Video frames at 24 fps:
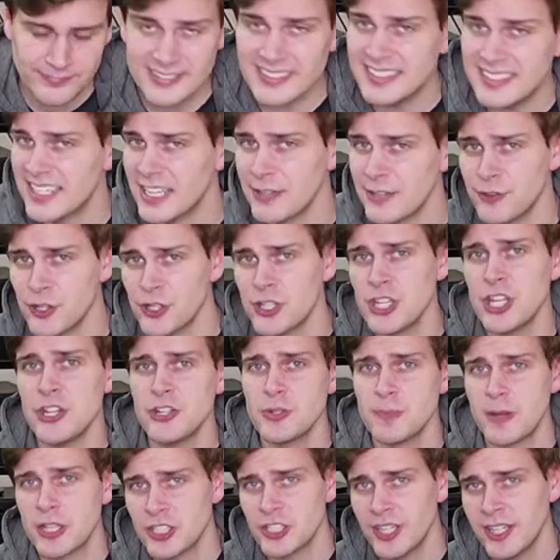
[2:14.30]
If you're new to
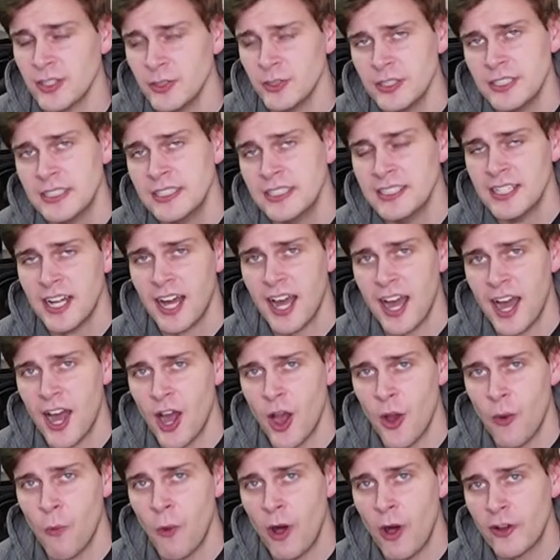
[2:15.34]
my channel,
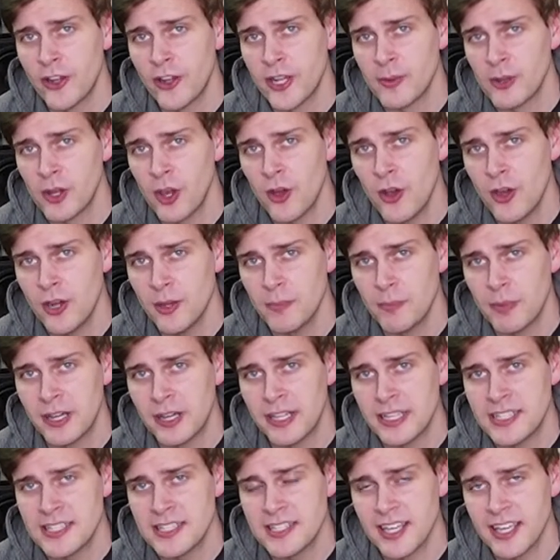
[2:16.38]
welcome along.
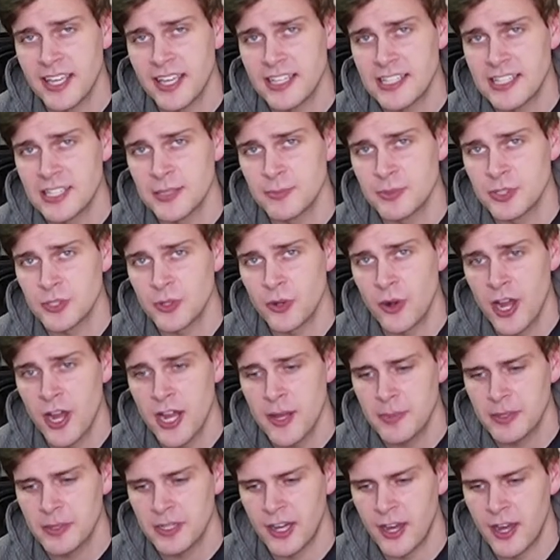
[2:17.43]
Please hit
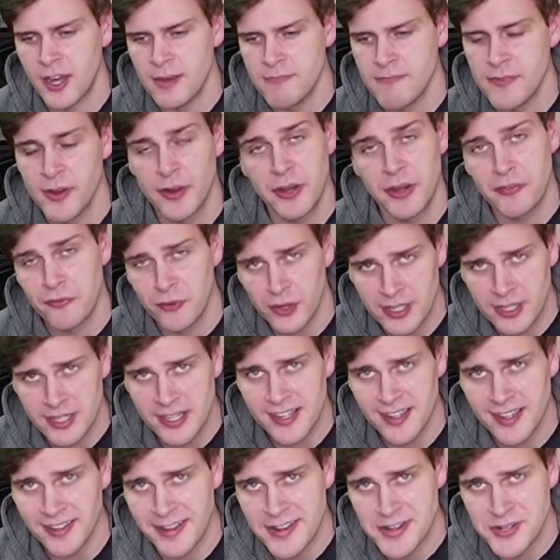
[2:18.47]
subscribe. I'm very friendly
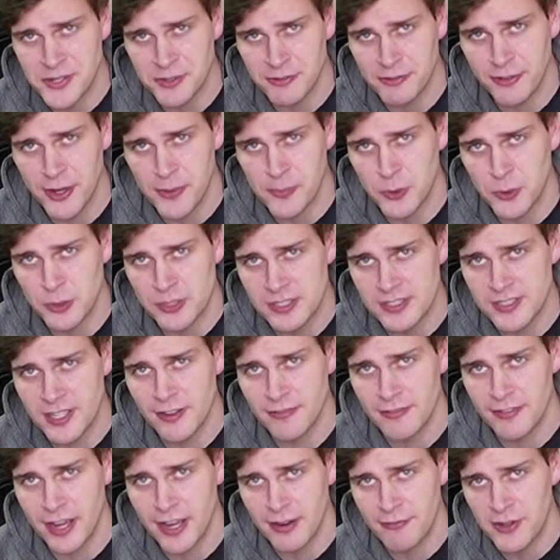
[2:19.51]
and I do fretboard
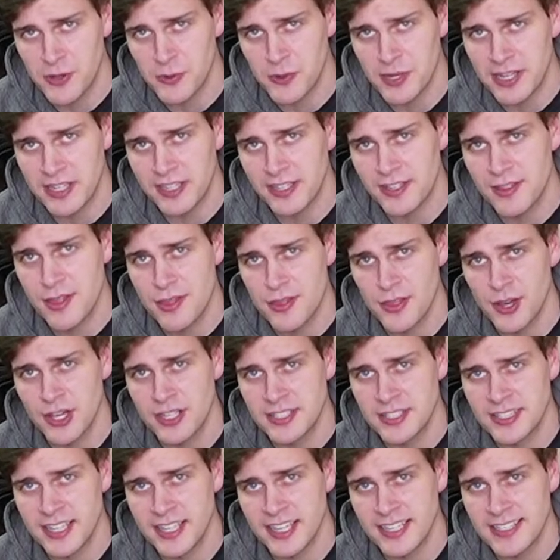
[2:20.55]
stuff every week,
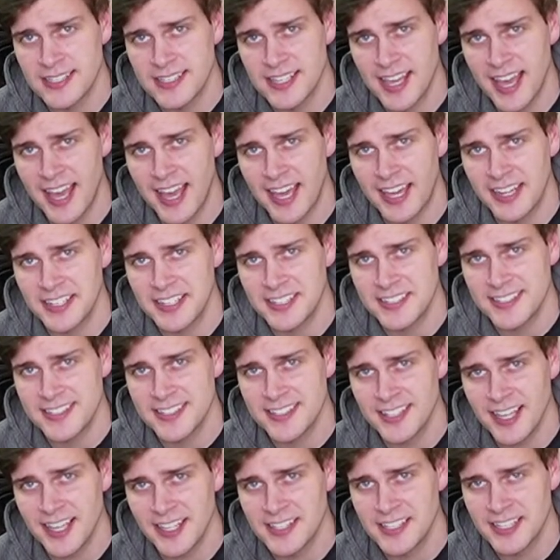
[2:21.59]
Thursdays and
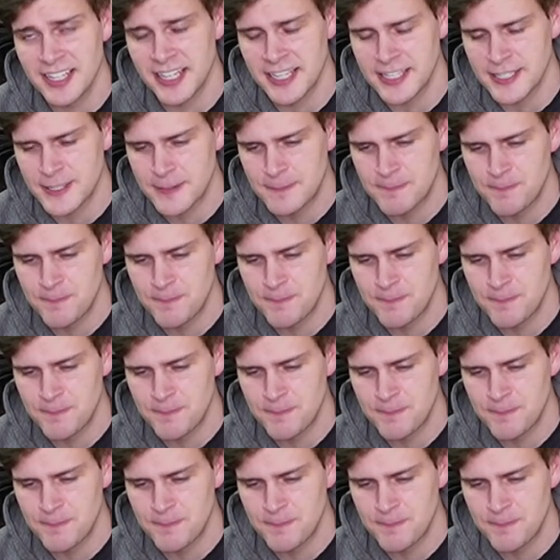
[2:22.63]
Saturdays.